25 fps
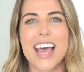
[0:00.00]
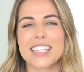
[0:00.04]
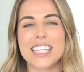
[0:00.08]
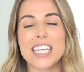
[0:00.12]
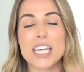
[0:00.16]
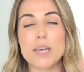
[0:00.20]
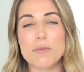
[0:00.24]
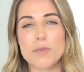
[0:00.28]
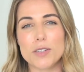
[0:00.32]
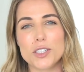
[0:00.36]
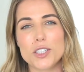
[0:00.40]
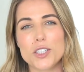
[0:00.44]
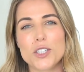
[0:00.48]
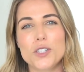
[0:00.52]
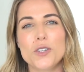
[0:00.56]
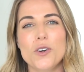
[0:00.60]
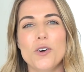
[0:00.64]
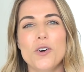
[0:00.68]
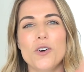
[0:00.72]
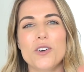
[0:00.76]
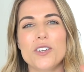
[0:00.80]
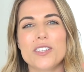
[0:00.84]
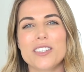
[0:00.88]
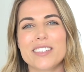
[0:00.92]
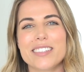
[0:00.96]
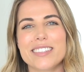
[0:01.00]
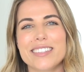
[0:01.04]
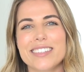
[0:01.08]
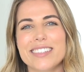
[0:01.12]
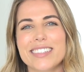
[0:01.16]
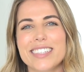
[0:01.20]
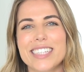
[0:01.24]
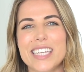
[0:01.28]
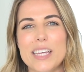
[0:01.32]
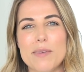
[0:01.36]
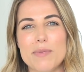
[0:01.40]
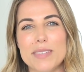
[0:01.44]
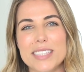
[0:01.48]
Keep it
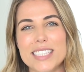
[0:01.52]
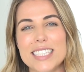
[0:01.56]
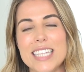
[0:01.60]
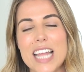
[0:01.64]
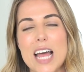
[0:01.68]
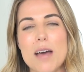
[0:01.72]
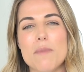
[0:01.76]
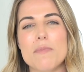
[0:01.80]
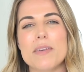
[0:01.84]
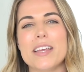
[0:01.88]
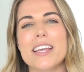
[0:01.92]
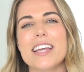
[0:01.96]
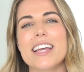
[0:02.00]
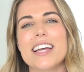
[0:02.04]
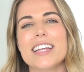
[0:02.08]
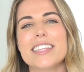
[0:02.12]
short, keep it snappy,